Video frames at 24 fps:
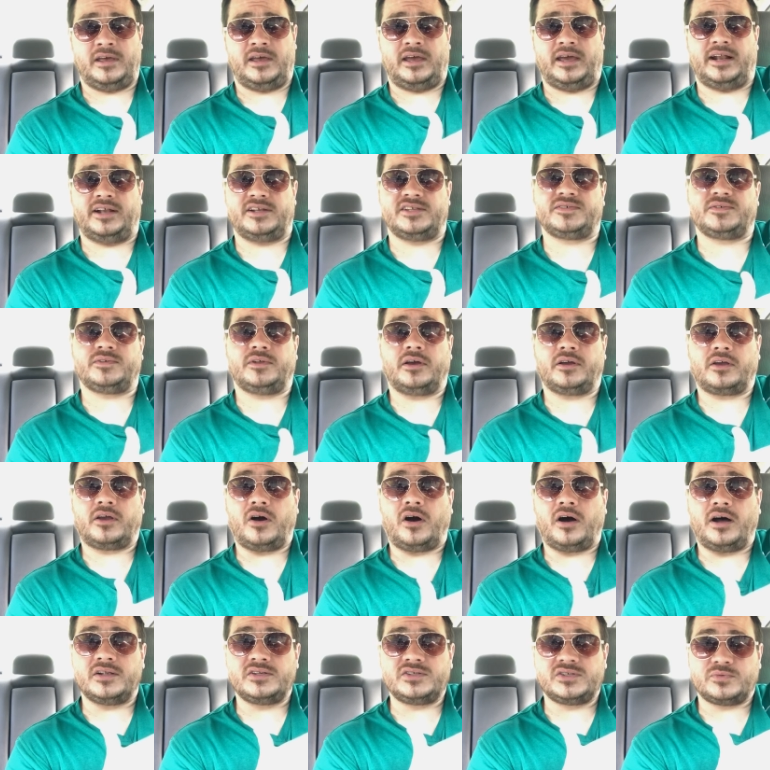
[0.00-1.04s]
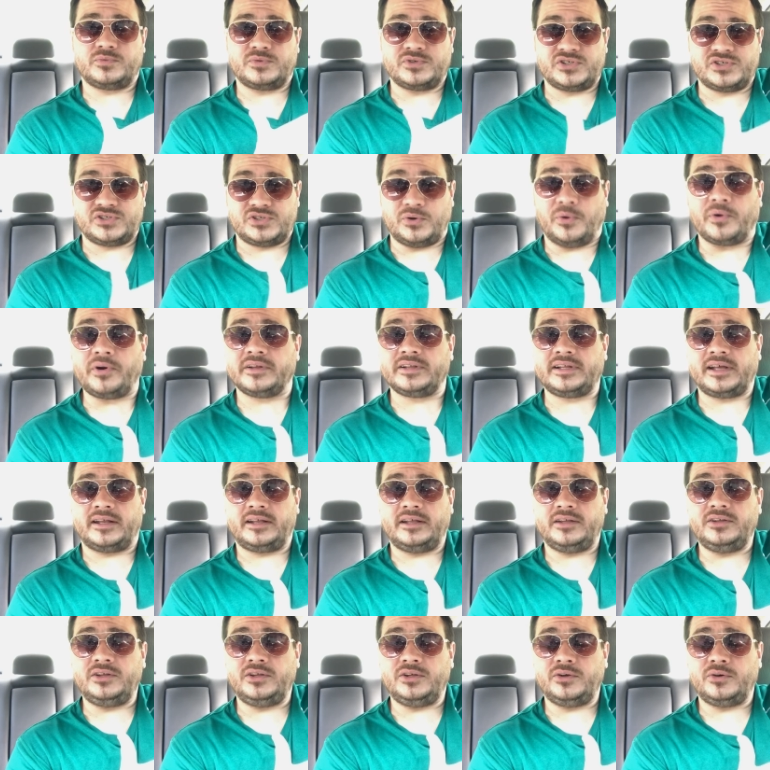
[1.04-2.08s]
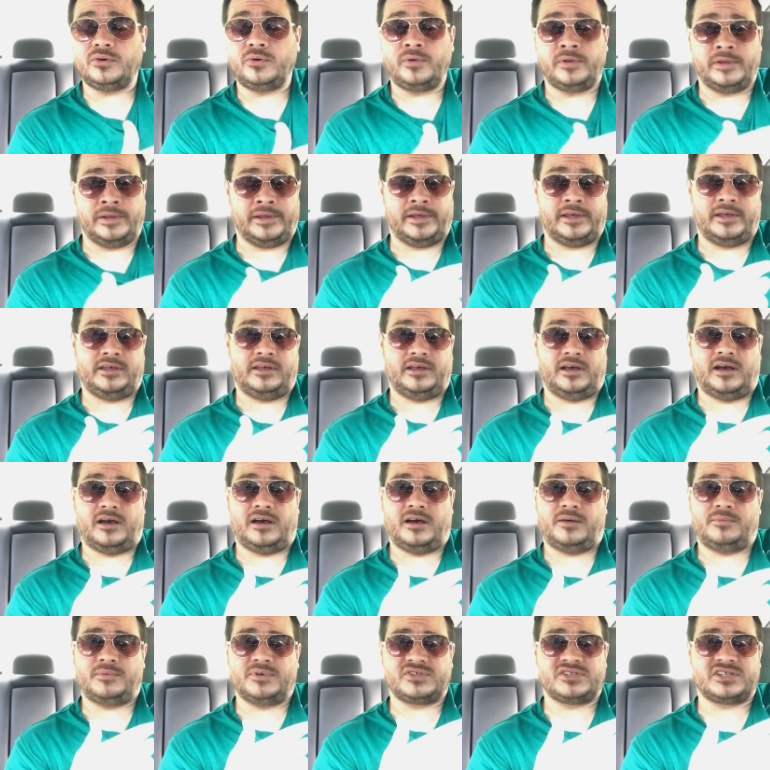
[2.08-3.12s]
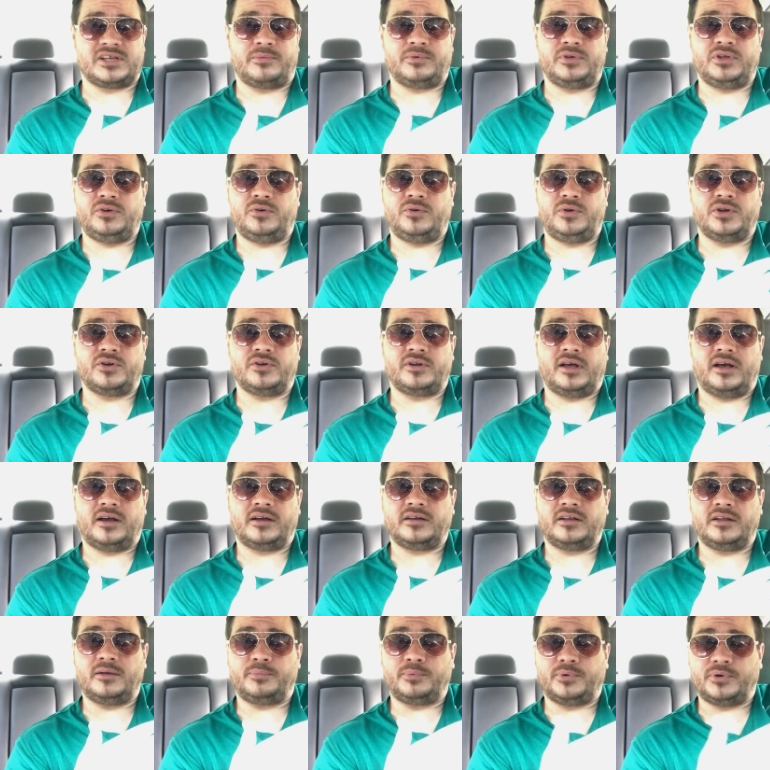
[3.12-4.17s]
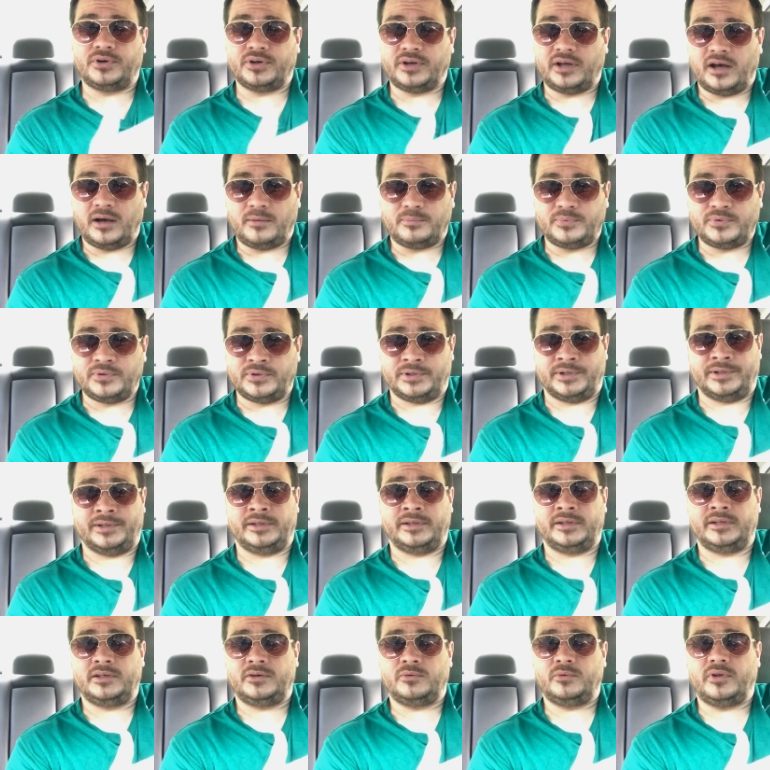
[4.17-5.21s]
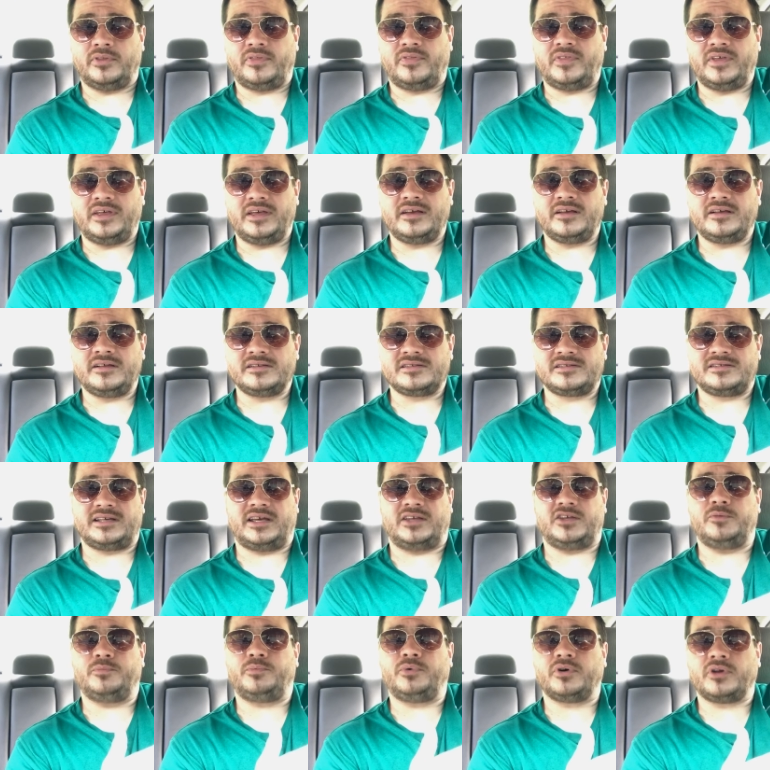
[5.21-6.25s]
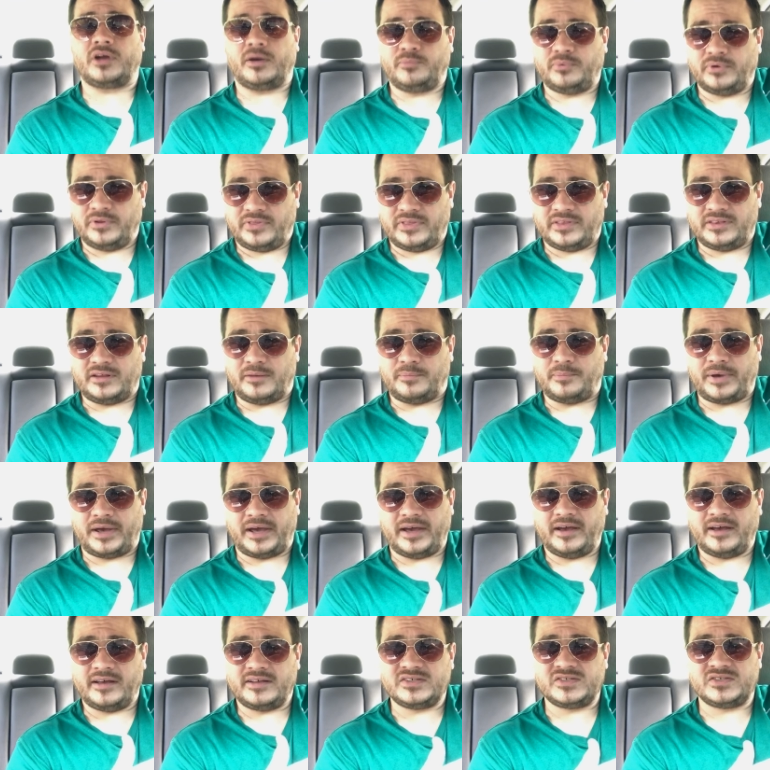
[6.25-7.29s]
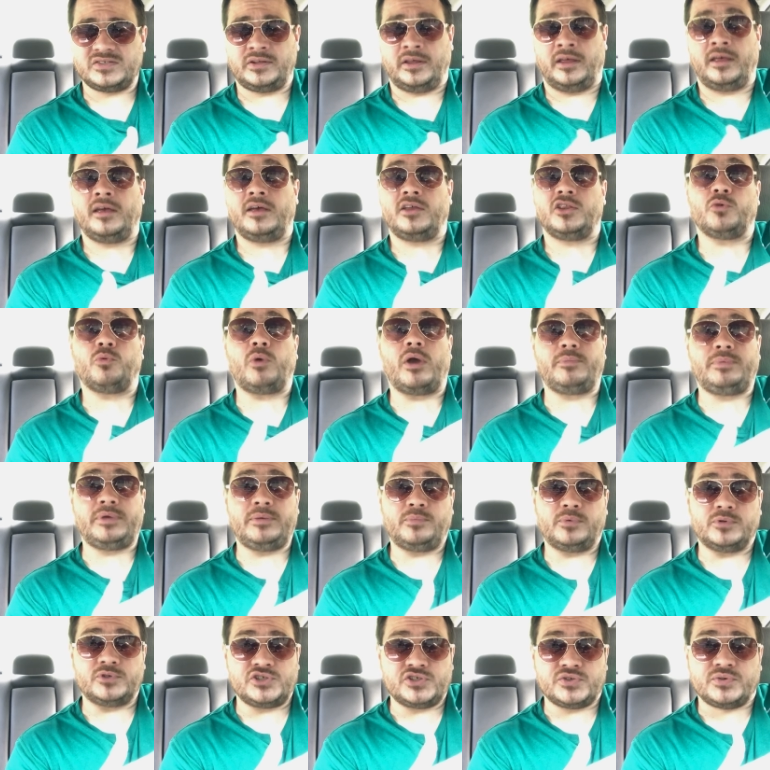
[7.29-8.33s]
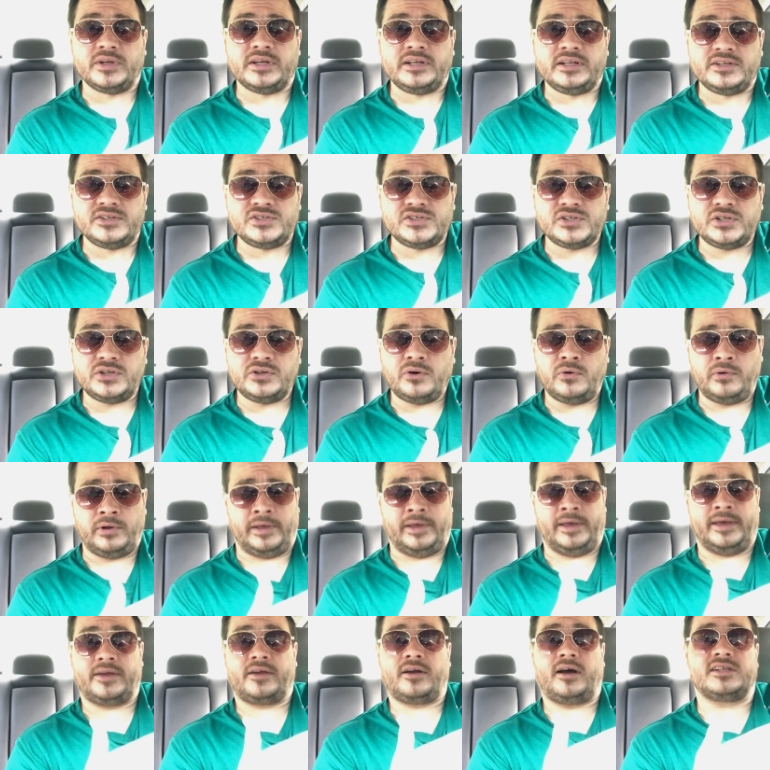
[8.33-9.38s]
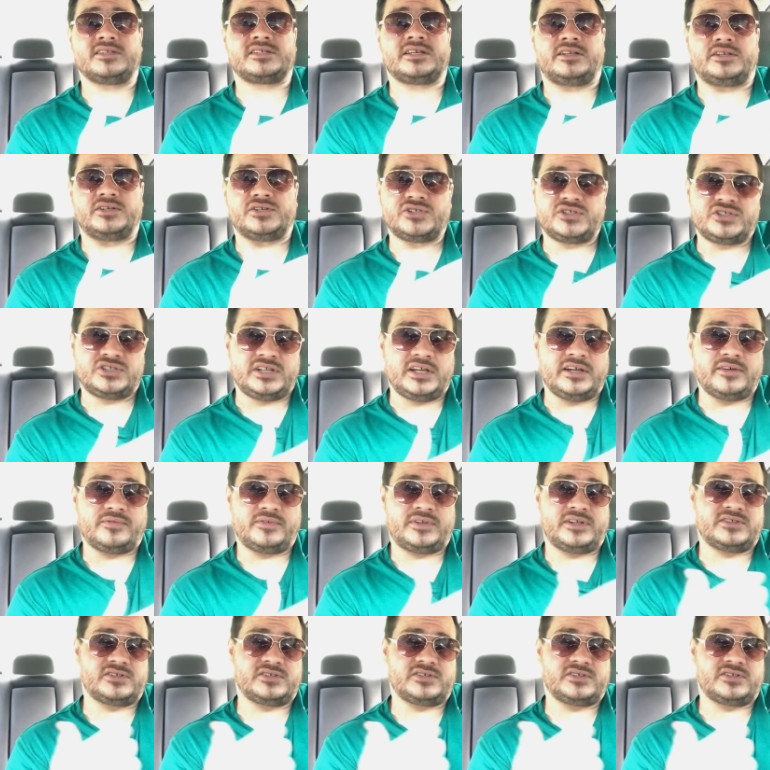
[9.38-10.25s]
And I just feel like God's restoring that in you. Um, there's some of you you're not gonna put up with things that you put up with in the past, the way people treated you. God's going to shift.